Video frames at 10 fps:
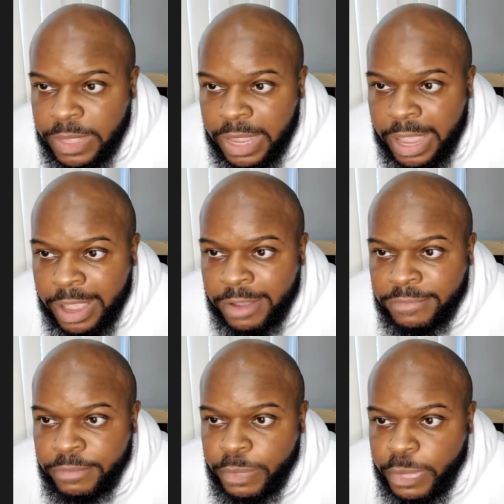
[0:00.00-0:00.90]
I've,
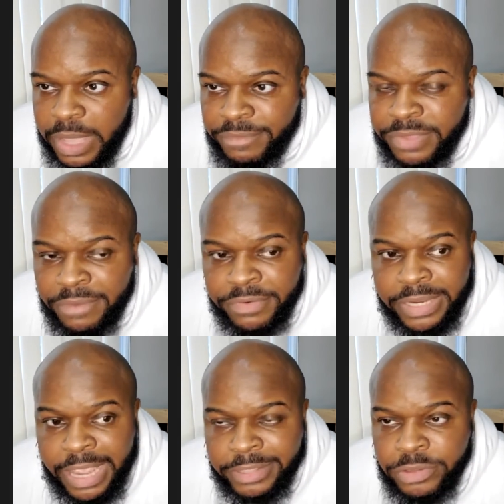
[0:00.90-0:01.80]
I've never
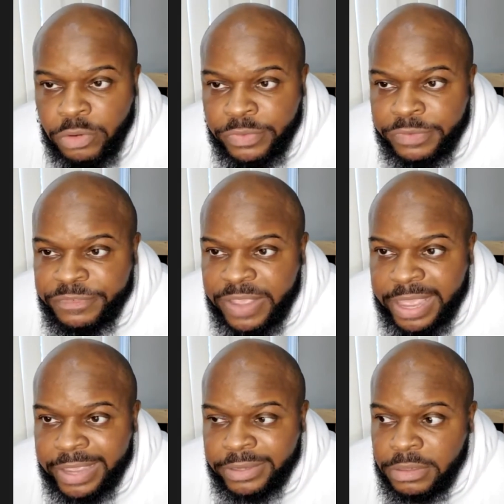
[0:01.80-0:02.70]
gotten over the
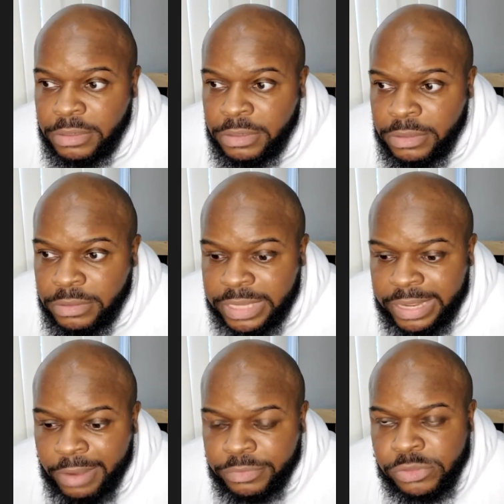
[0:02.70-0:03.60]
fact that
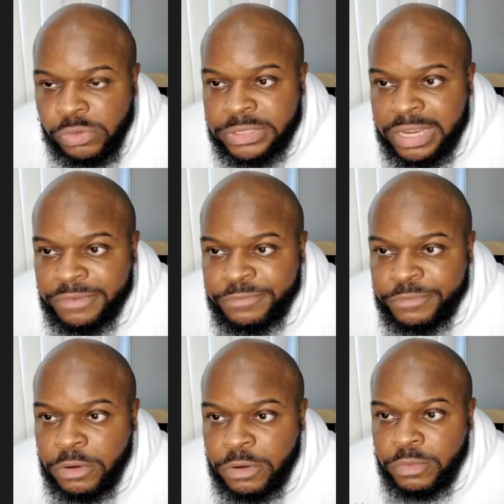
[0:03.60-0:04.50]
I was on death
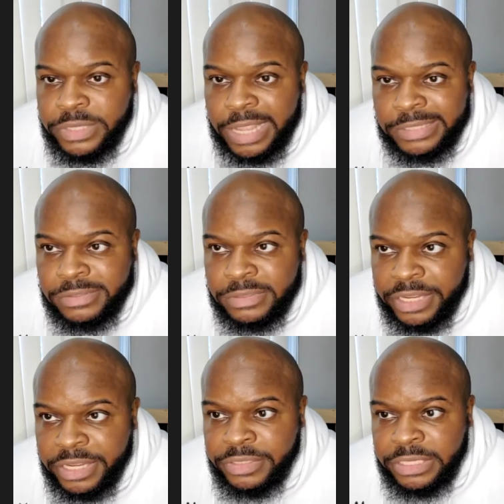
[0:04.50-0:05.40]
row and I
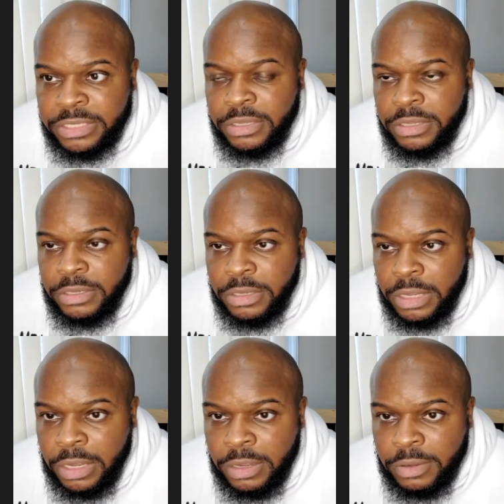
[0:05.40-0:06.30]
literally
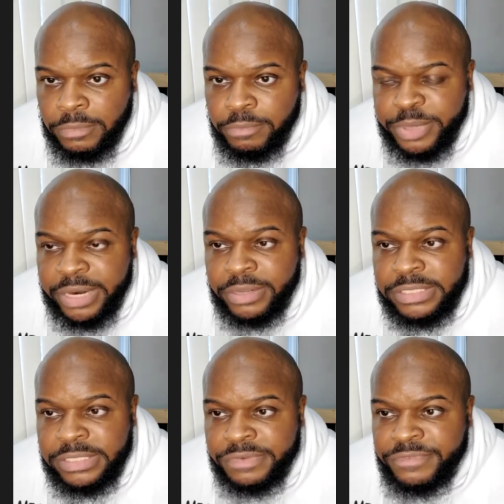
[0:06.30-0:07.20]
um,
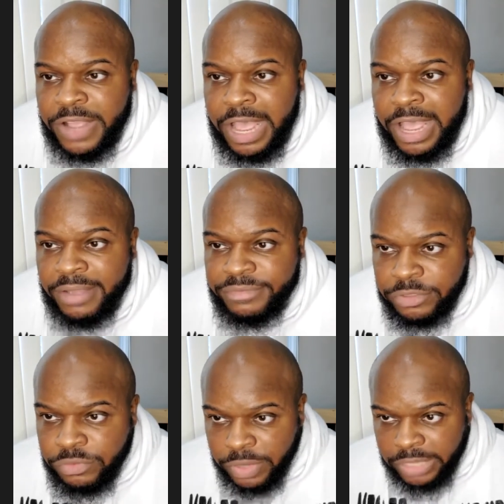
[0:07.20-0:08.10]
barely survived
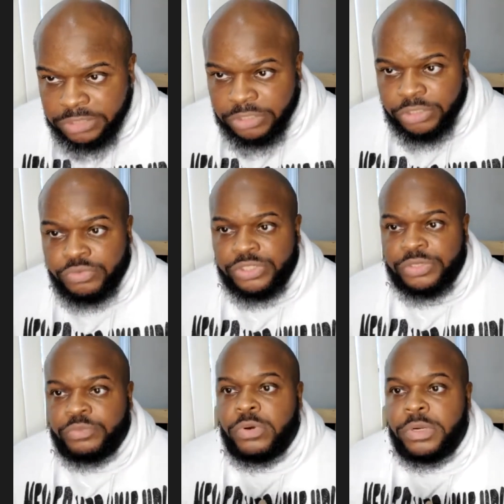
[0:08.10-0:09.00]
two execution
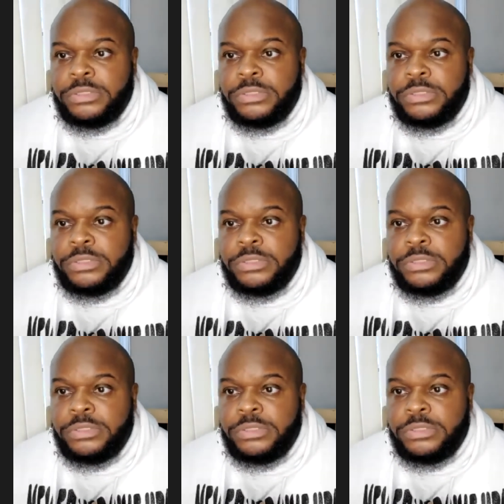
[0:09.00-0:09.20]
warrants.